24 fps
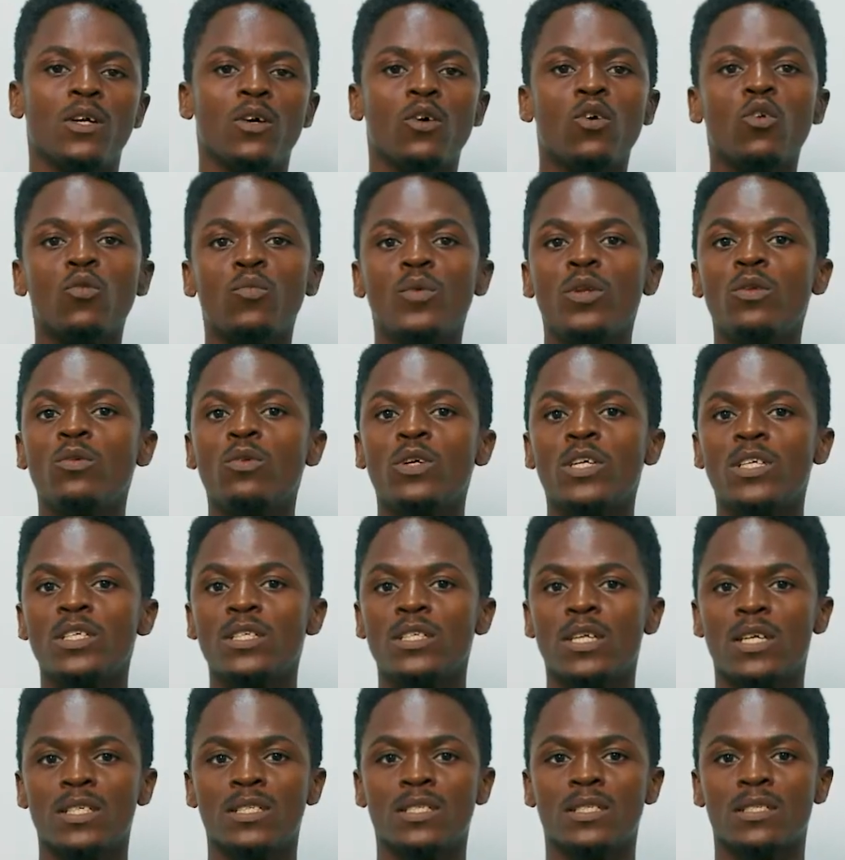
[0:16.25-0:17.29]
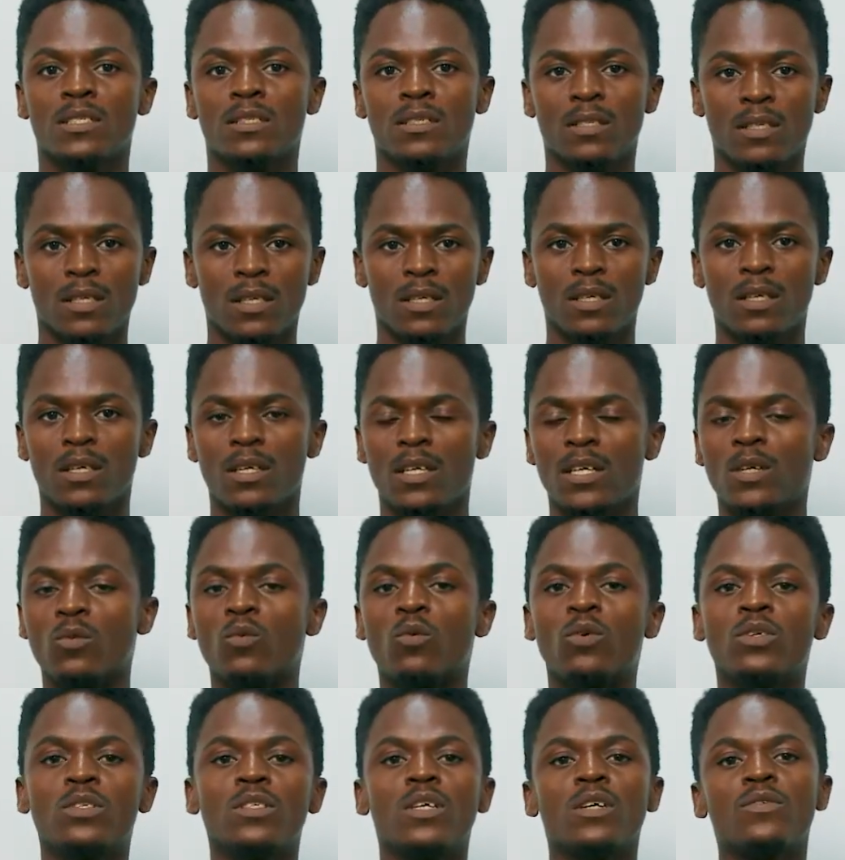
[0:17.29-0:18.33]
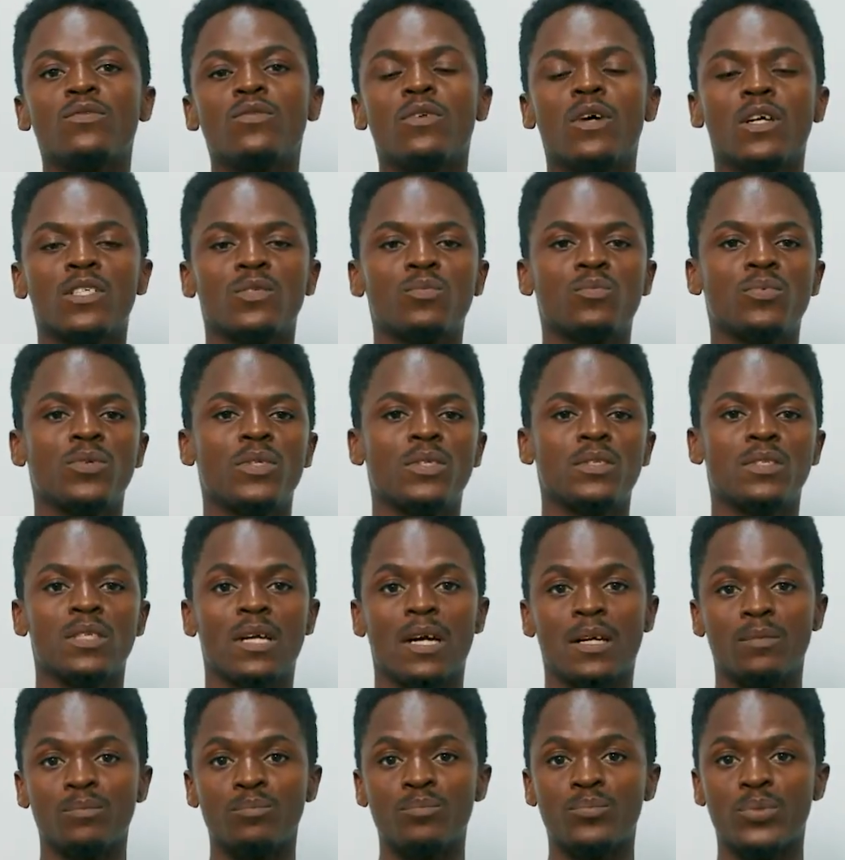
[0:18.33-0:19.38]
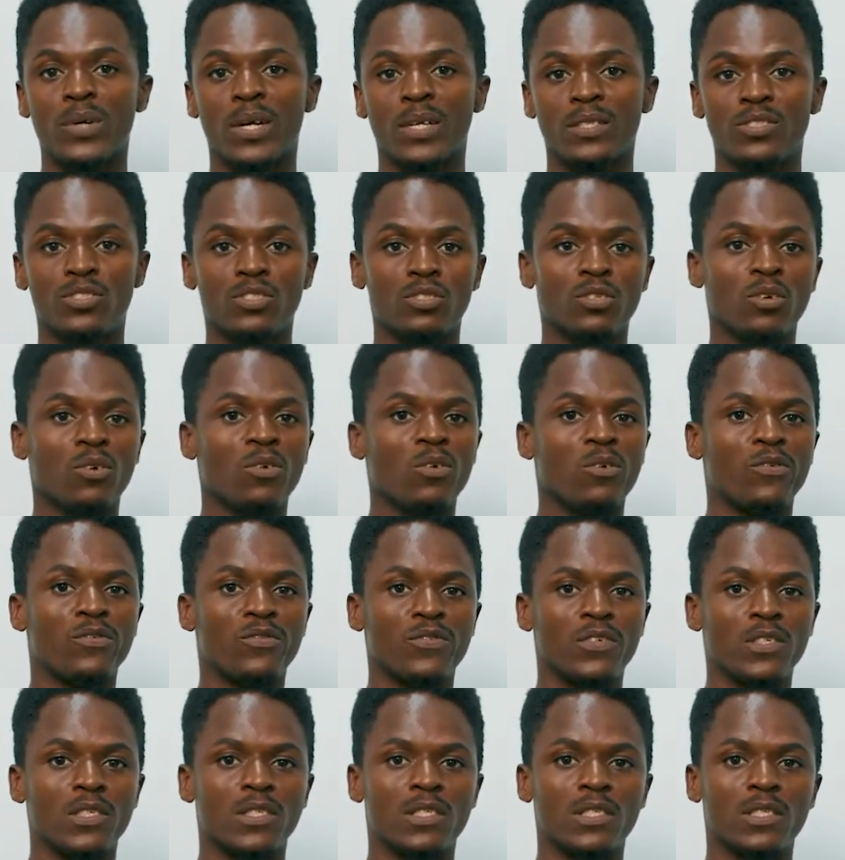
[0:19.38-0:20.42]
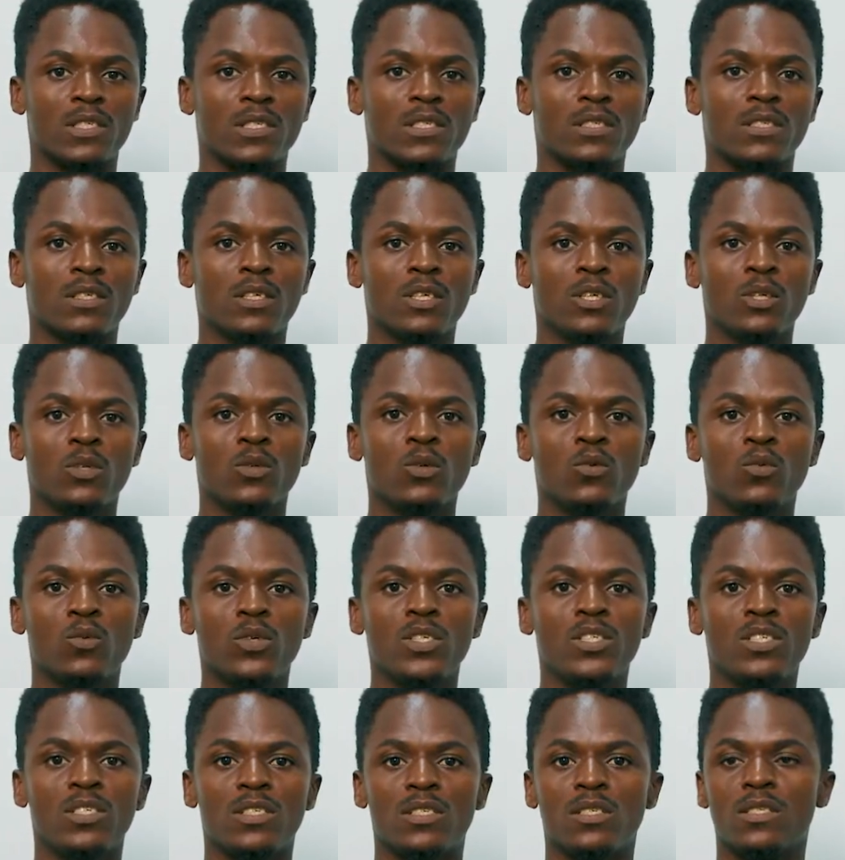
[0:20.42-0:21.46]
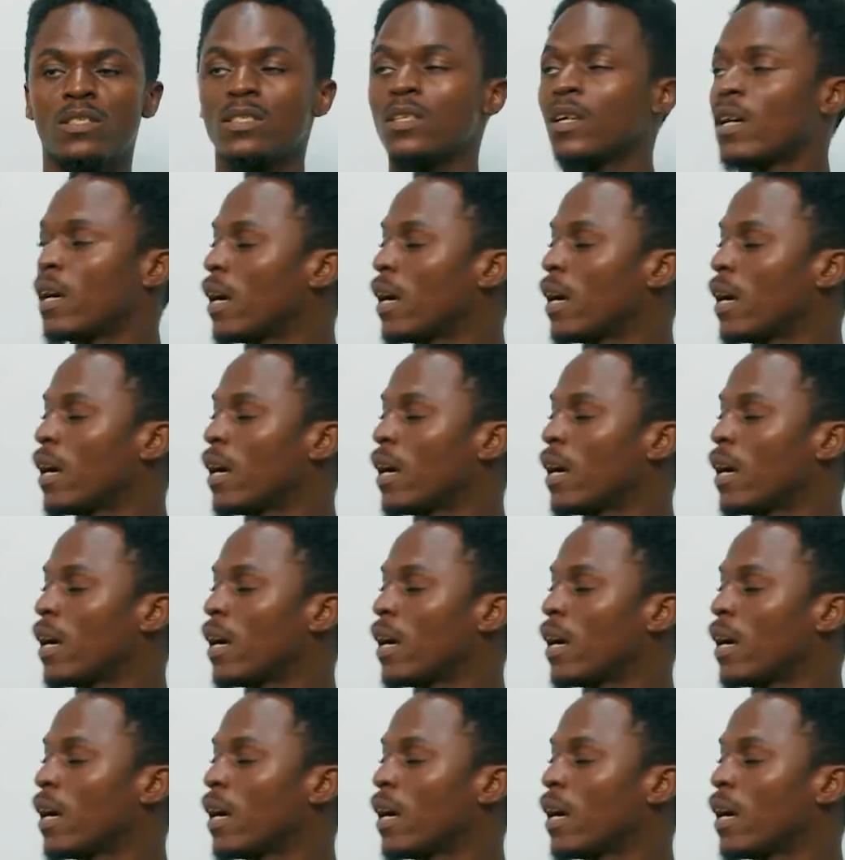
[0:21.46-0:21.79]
we'll be looking at a wonderful aspect and branch of physics, which is